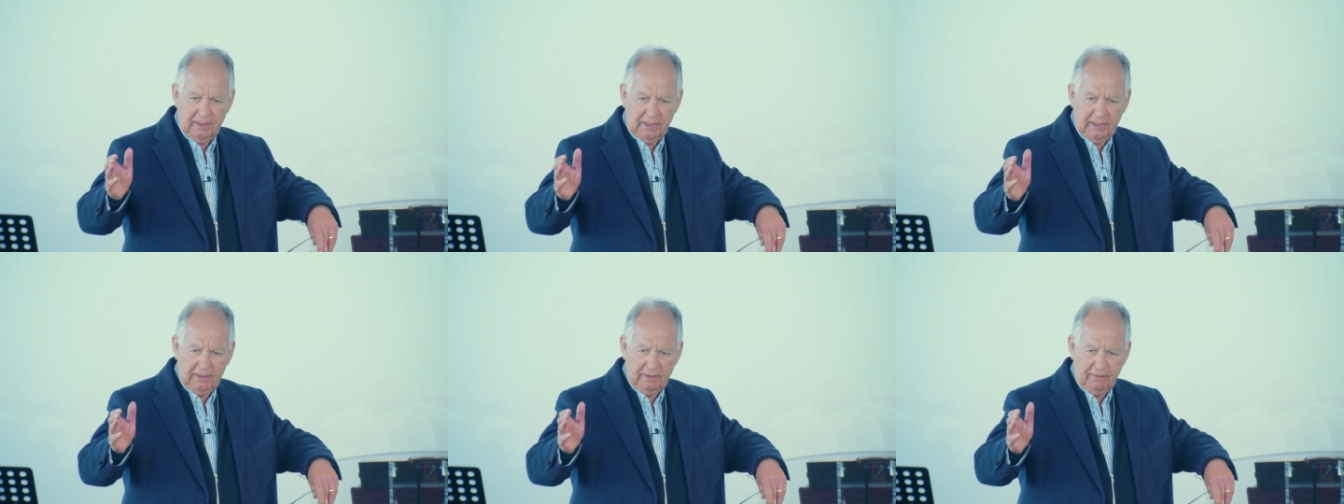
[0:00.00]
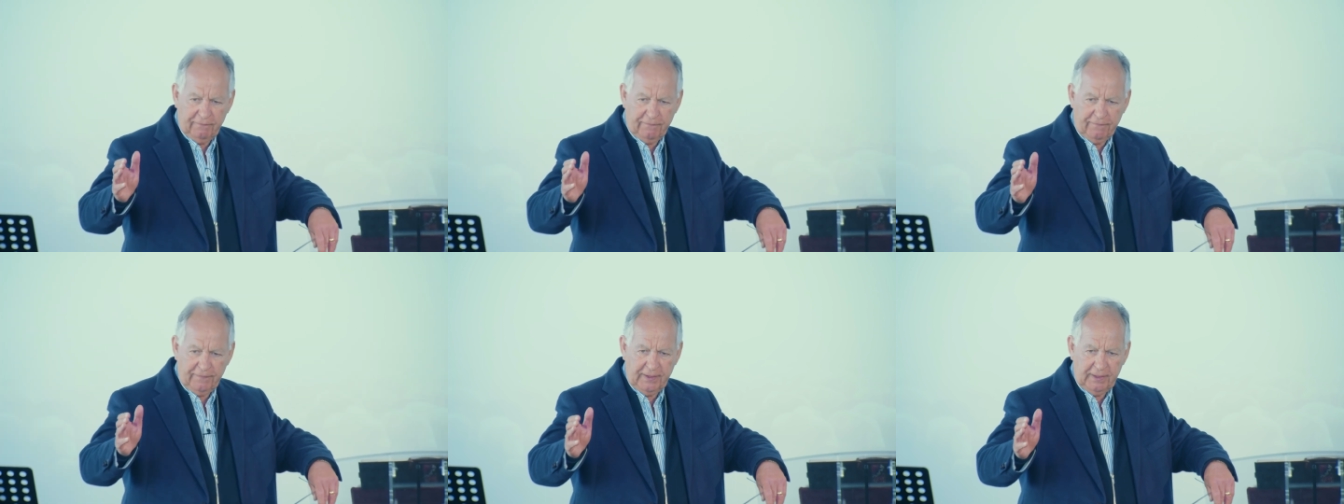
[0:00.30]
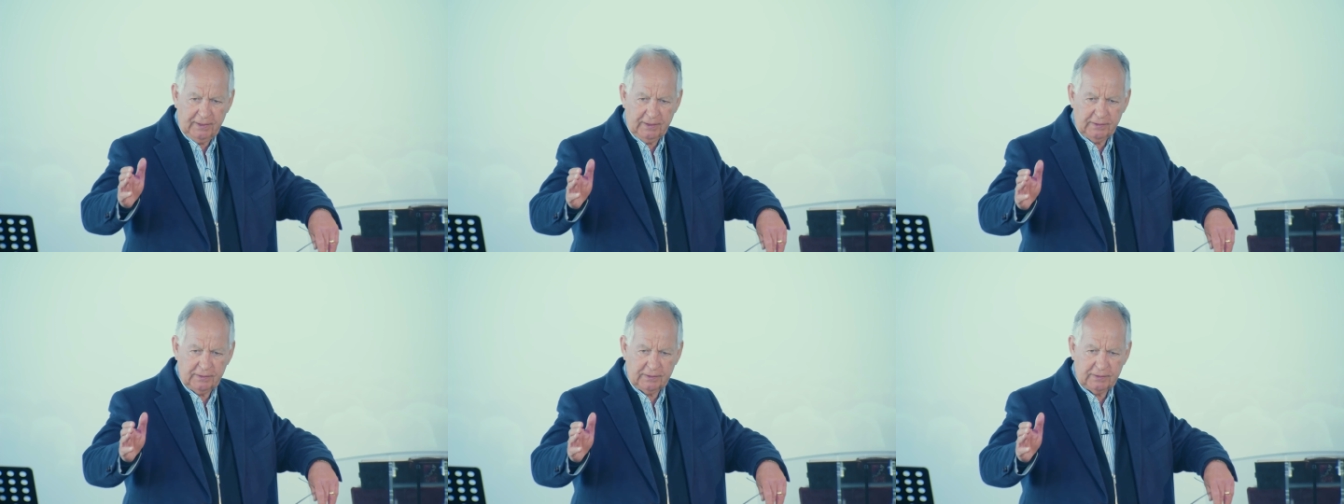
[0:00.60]
in the
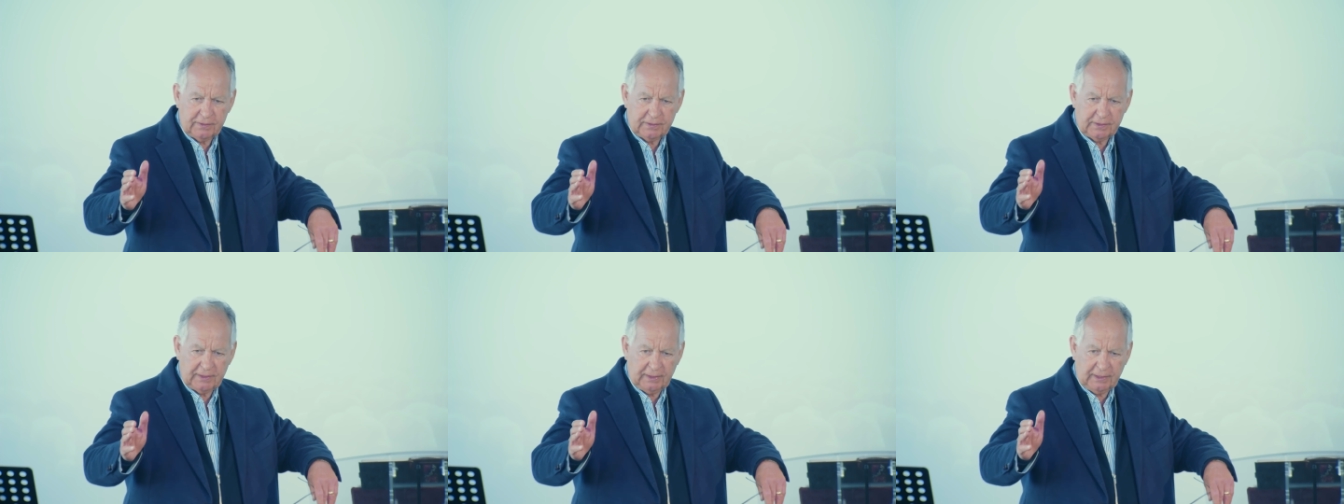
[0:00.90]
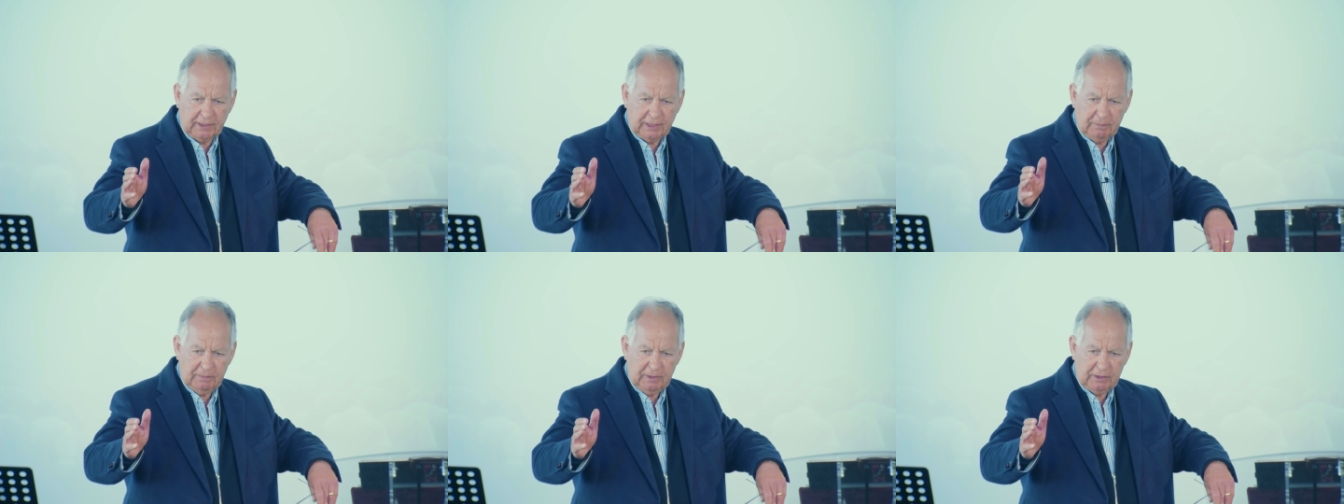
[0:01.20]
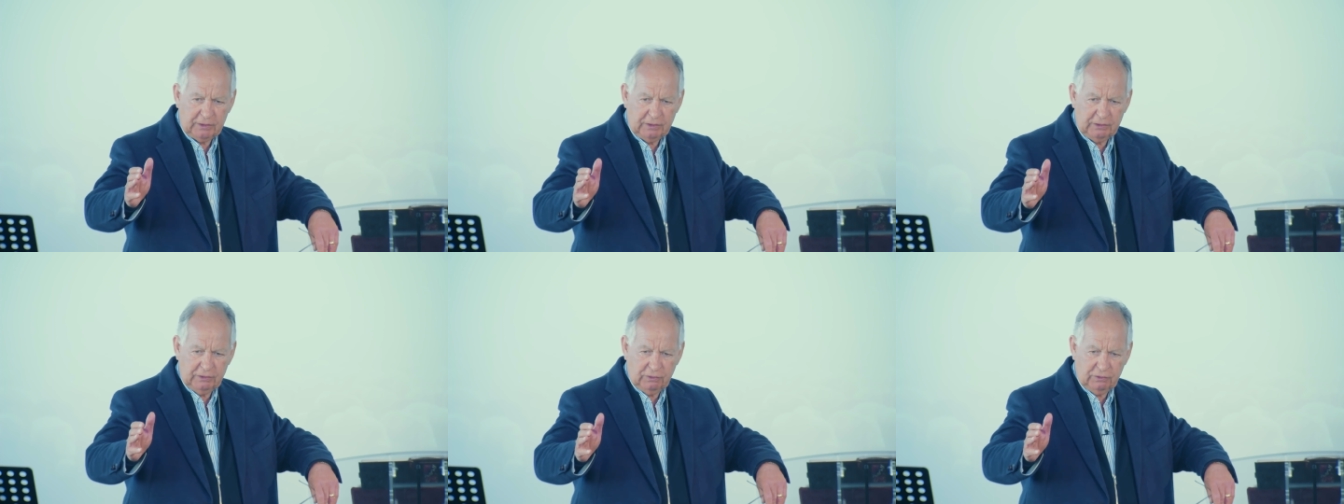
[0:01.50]
fields and
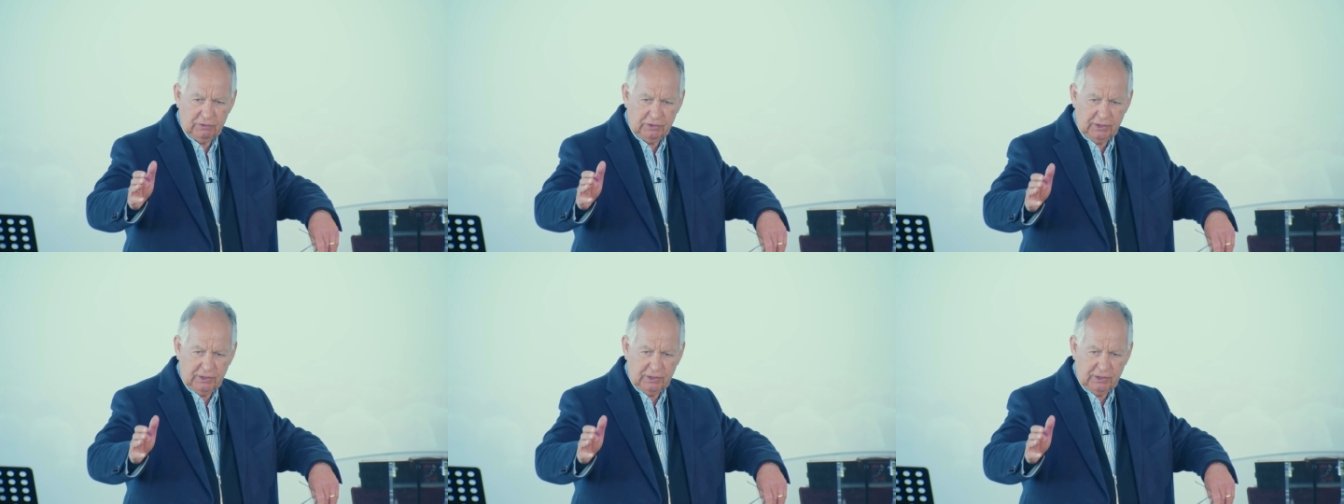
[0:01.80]
coming to know